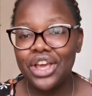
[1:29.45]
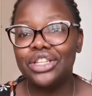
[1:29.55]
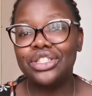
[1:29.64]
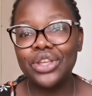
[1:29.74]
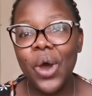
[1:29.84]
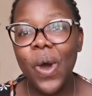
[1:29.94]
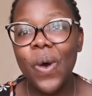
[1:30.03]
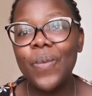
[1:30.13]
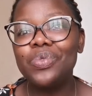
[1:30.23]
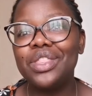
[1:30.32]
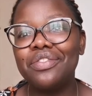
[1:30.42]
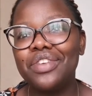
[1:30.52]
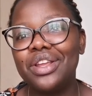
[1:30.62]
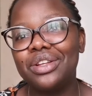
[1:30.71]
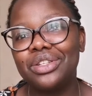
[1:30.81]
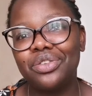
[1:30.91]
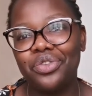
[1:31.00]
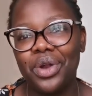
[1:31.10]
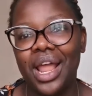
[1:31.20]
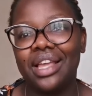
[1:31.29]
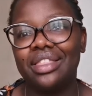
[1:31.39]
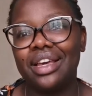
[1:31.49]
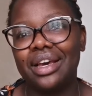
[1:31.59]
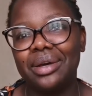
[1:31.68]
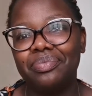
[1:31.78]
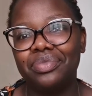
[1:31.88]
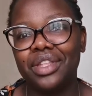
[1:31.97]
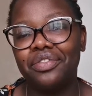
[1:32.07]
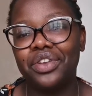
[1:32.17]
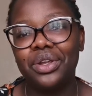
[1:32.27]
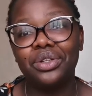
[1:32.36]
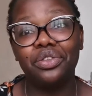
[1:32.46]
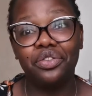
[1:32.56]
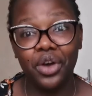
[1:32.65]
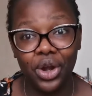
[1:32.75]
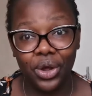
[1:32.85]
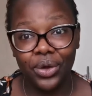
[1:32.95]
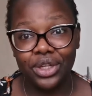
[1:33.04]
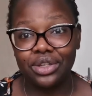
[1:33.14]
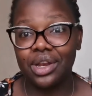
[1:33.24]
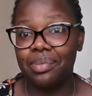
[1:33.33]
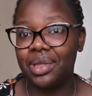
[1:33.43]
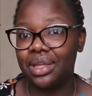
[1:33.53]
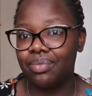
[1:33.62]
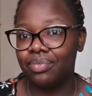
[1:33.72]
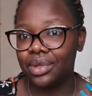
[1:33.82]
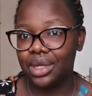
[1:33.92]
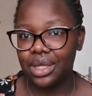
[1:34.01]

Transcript: So the video to, like the, the video to follow is gonna be